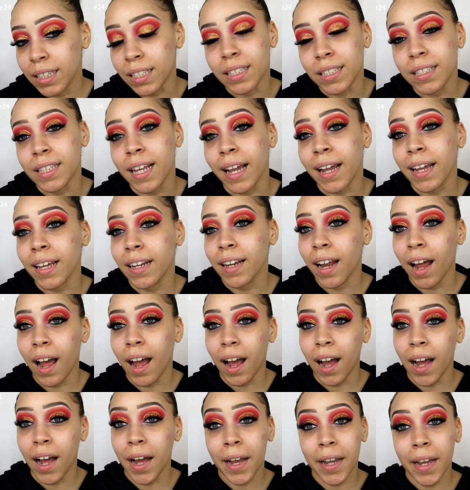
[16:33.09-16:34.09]
the second
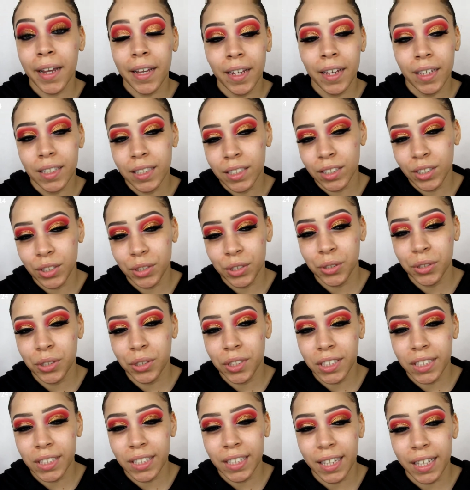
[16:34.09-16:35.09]
eye, and it's
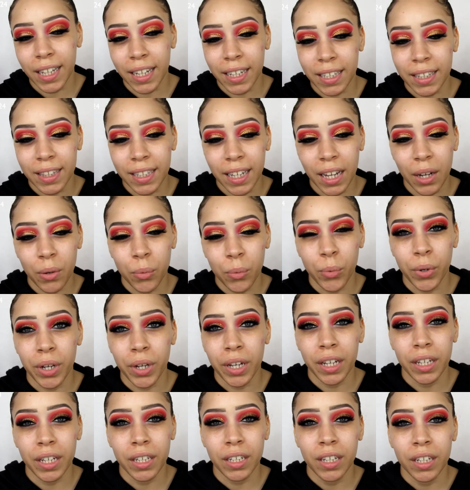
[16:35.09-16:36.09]
usually like that
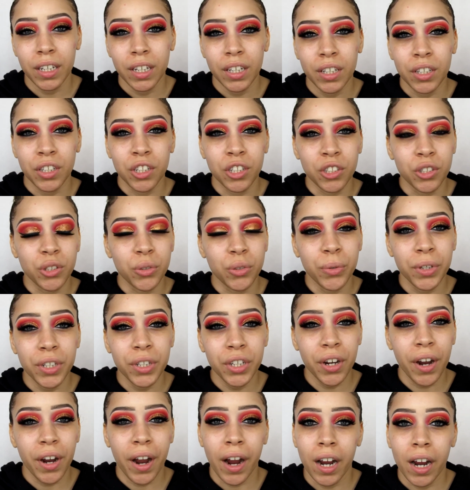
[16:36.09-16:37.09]
when you're doing
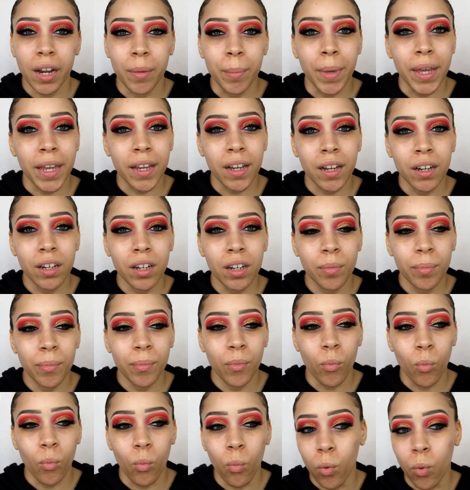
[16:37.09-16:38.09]
your eye makeup.
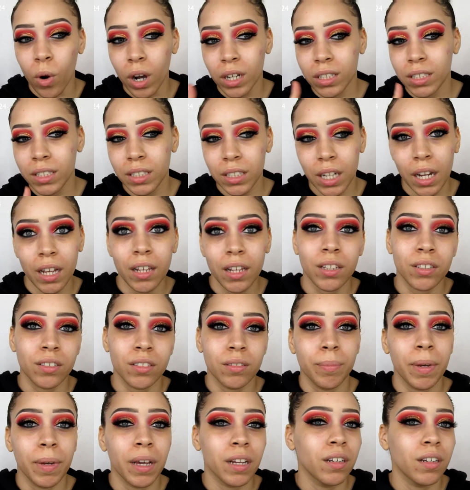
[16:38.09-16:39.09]
One side looks
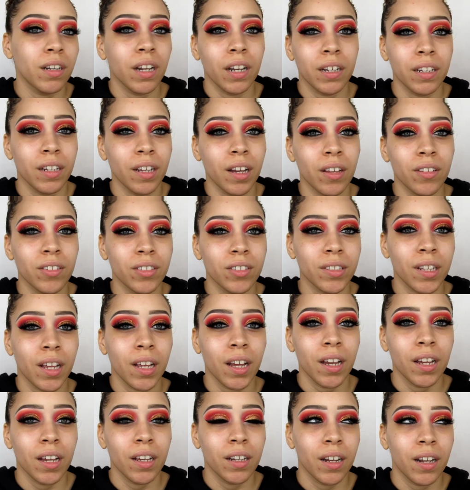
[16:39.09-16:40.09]
better than the other
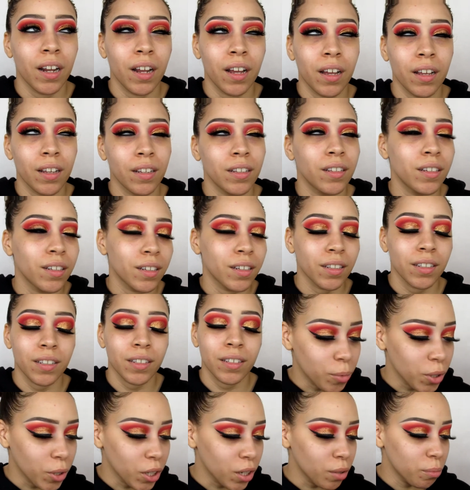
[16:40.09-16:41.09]
side.
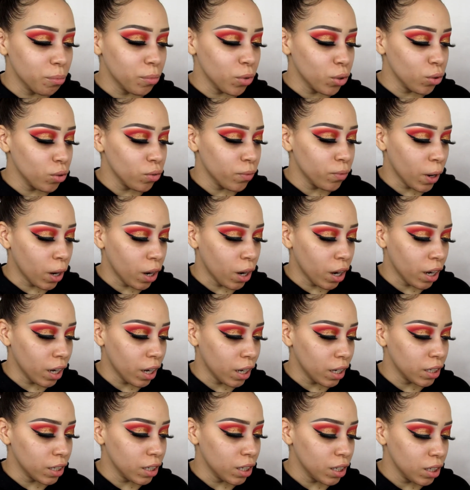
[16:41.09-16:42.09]
I'm gonna move
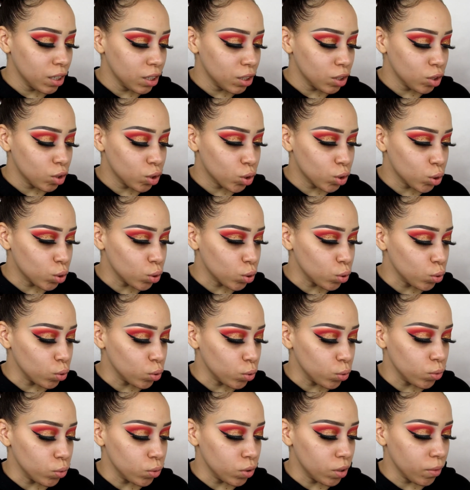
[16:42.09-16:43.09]
on
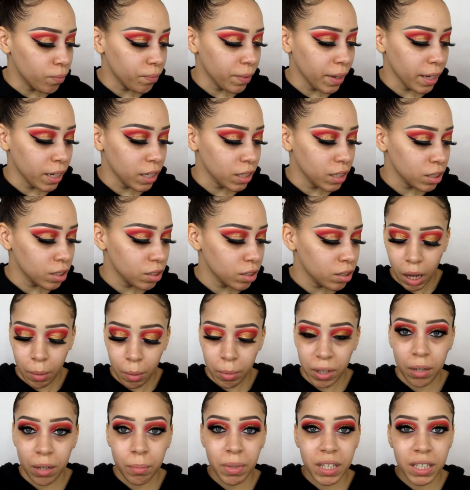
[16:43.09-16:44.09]
to the face. I'm
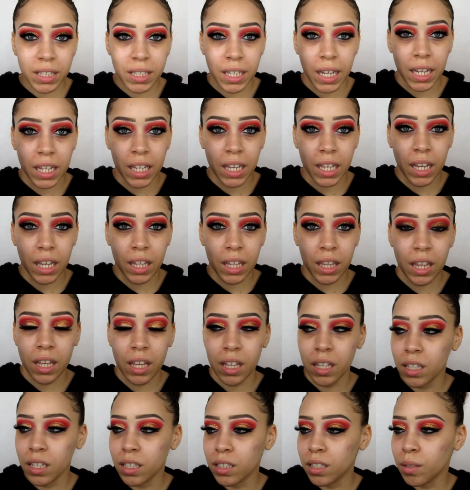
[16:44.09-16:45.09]
gonna be taking
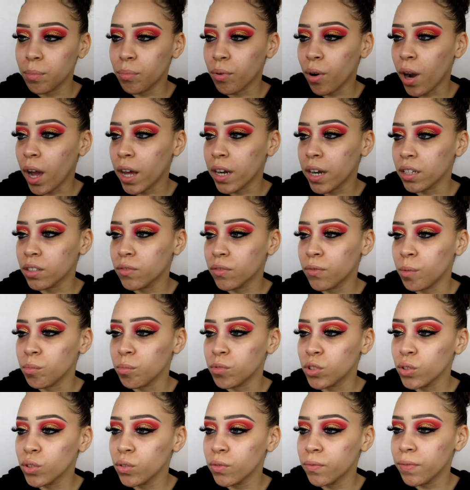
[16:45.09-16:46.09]
this product from
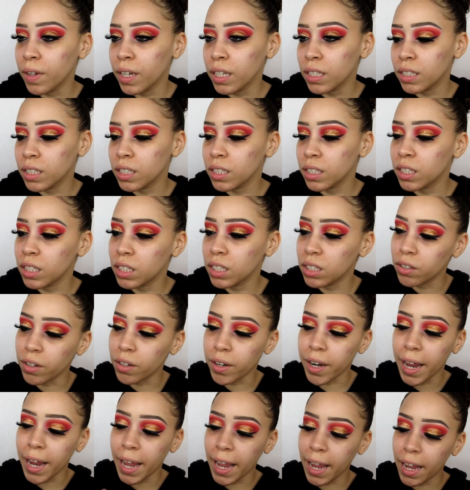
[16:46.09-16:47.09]
Too Faced. This is
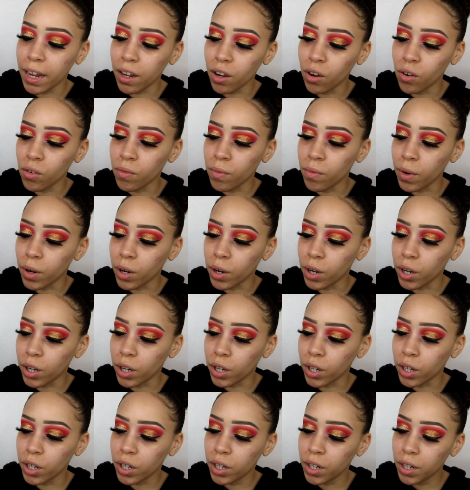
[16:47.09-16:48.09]
their
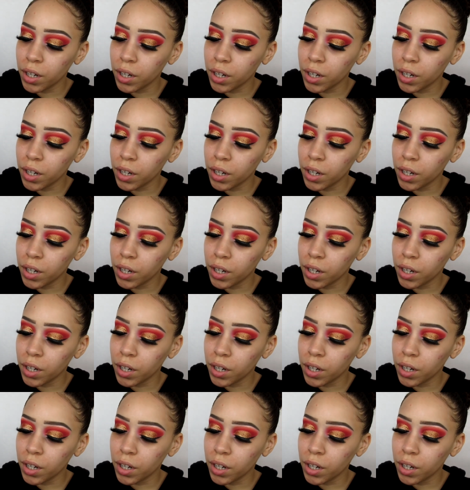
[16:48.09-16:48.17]
Hangover